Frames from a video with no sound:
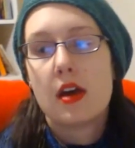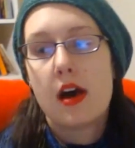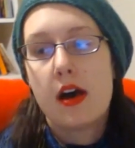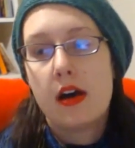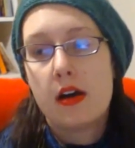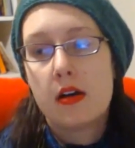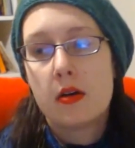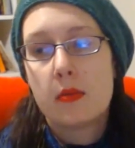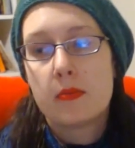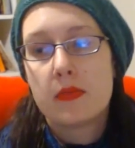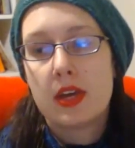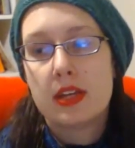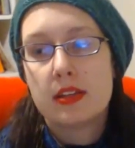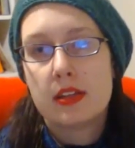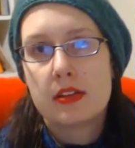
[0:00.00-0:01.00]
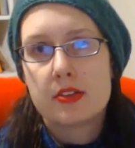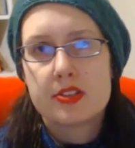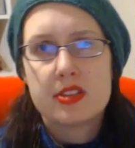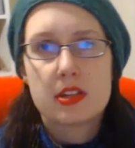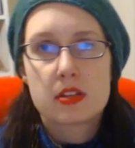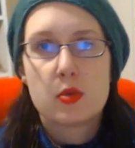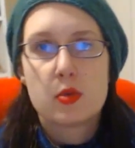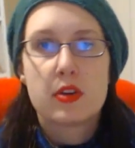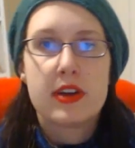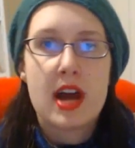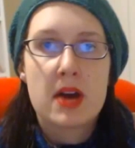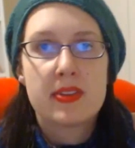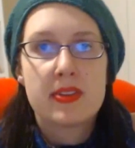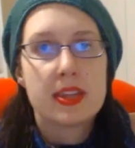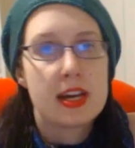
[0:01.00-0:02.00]
And then there's 6 more
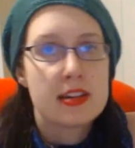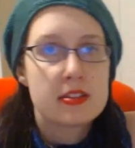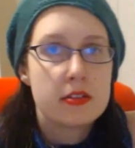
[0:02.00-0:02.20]
after that.